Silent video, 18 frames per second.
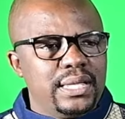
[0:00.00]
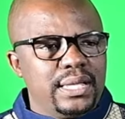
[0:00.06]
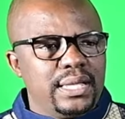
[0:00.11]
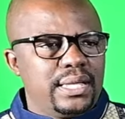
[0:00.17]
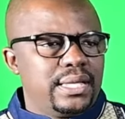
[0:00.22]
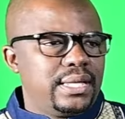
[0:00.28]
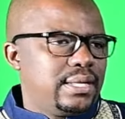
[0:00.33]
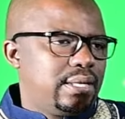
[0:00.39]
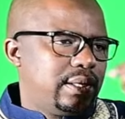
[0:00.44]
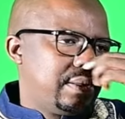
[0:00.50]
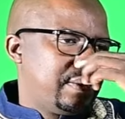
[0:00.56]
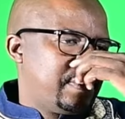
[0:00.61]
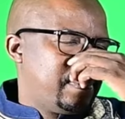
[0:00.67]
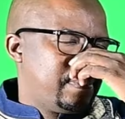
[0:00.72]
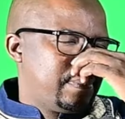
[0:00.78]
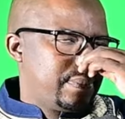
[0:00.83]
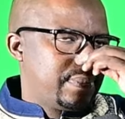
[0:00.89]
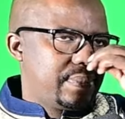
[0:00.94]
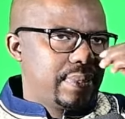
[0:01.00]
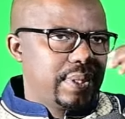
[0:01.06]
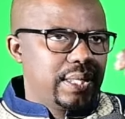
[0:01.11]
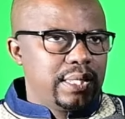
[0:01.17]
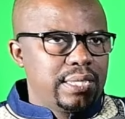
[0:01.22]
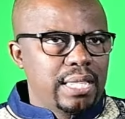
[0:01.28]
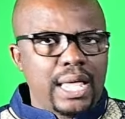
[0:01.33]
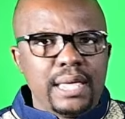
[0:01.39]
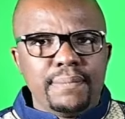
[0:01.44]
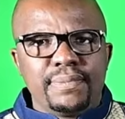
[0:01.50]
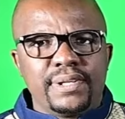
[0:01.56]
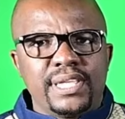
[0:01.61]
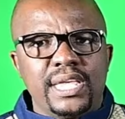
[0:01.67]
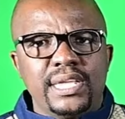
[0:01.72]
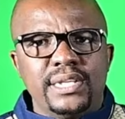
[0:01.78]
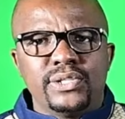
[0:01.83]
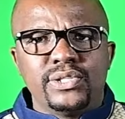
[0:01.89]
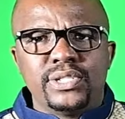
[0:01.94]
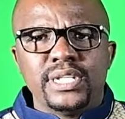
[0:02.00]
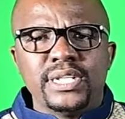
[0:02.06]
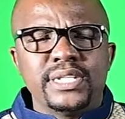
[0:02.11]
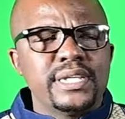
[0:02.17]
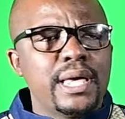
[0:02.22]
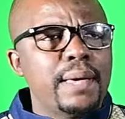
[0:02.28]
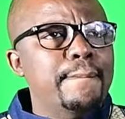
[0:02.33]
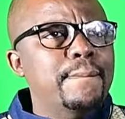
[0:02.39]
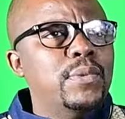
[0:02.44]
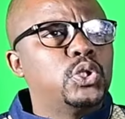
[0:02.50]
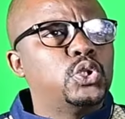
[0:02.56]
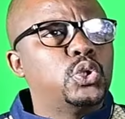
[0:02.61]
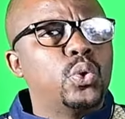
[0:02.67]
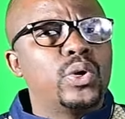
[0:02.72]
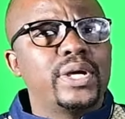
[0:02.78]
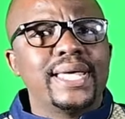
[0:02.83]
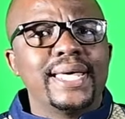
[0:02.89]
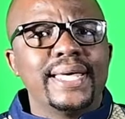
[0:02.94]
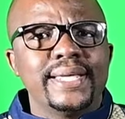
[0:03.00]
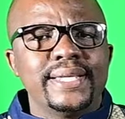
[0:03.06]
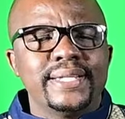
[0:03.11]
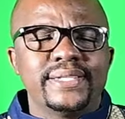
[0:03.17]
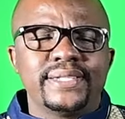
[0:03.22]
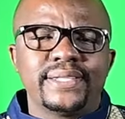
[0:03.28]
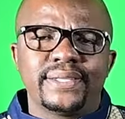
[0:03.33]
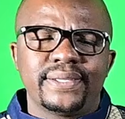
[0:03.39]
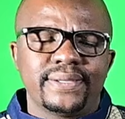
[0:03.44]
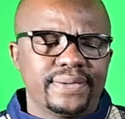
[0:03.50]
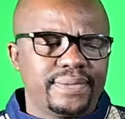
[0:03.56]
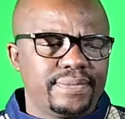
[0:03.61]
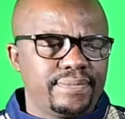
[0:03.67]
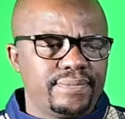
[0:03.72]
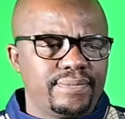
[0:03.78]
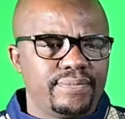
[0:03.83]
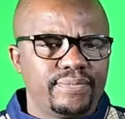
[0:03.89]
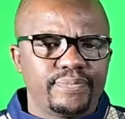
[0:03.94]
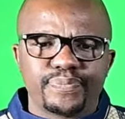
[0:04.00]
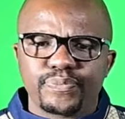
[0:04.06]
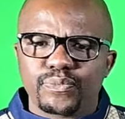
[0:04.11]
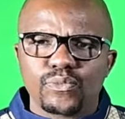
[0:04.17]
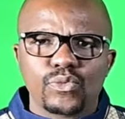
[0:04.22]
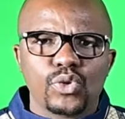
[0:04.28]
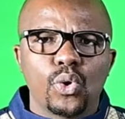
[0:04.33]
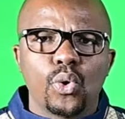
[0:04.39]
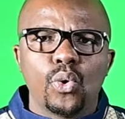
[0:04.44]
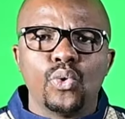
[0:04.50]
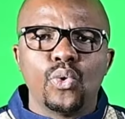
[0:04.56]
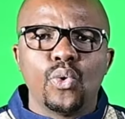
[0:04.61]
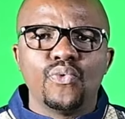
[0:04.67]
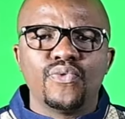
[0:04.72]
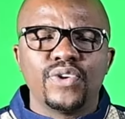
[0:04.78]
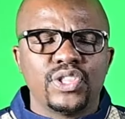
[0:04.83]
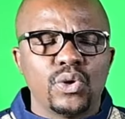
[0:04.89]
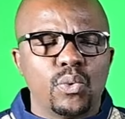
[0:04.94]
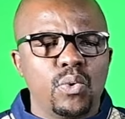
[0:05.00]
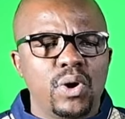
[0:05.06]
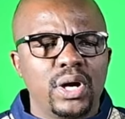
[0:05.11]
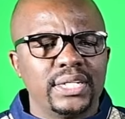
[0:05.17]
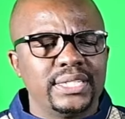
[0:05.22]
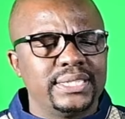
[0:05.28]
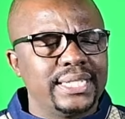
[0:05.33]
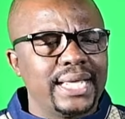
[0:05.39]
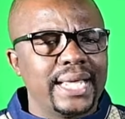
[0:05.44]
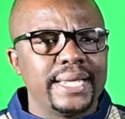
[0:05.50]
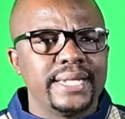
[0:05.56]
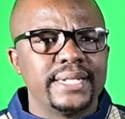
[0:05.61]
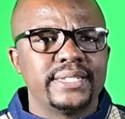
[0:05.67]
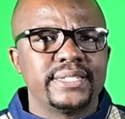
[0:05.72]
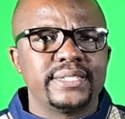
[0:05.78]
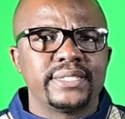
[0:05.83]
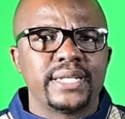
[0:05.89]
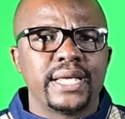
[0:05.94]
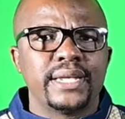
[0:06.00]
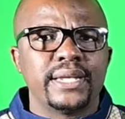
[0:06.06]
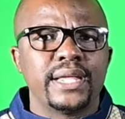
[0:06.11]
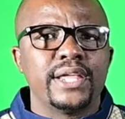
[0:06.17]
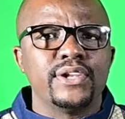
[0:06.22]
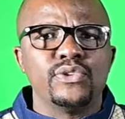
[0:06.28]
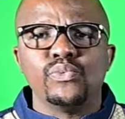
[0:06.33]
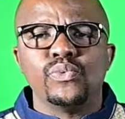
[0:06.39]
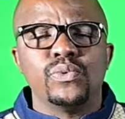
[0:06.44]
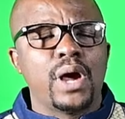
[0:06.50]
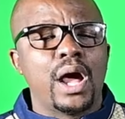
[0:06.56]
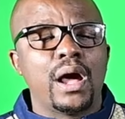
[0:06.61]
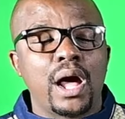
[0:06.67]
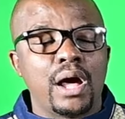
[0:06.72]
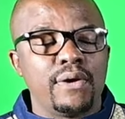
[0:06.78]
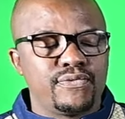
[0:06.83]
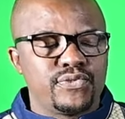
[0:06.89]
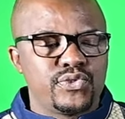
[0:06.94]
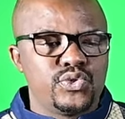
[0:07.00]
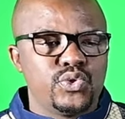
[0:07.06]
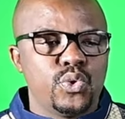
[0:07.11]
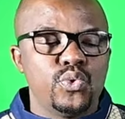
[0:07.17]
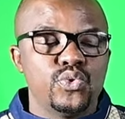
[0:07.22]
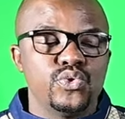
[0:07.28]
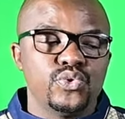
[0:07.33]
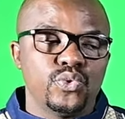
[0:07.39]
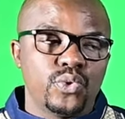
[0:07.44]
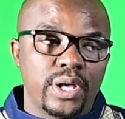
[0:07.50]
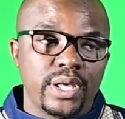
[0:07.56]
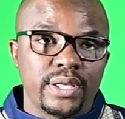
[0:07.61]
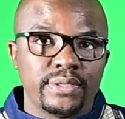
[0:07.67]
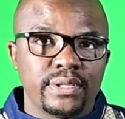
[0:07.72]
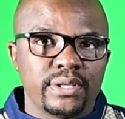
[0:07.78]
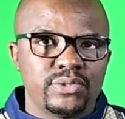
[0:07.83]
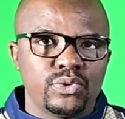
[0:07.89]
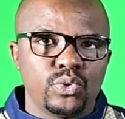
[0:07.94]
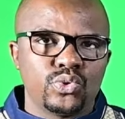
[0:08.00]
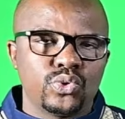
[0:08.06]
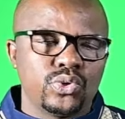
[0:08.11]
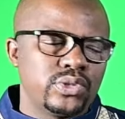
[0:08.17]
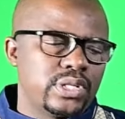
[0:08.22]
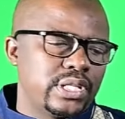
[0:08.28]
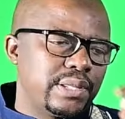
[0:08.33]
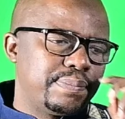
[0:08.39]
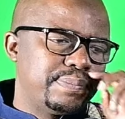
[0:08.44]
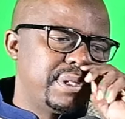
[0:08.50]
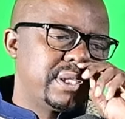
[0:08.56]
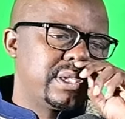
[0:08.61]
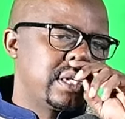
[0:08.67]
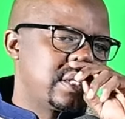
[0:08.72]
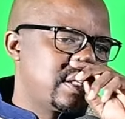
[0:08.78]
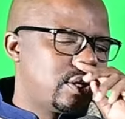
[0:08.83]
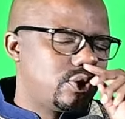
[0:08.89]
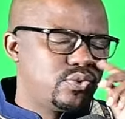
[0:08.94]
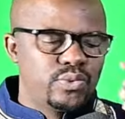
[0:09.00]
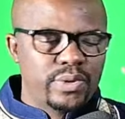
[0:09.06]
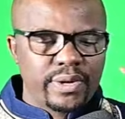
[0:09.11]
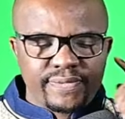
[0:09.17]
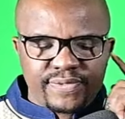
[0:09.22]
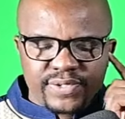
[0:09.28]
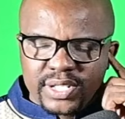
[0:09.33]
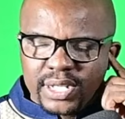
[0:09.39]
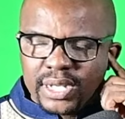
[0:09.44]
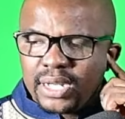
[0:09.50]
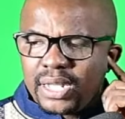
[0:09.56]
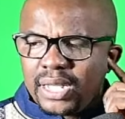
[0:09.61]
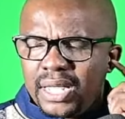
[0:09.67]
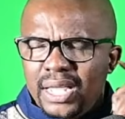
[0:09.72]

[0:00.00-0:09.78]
The MK did a motorcade all over the ward, and I've shown you those are the pictures that you would have seen.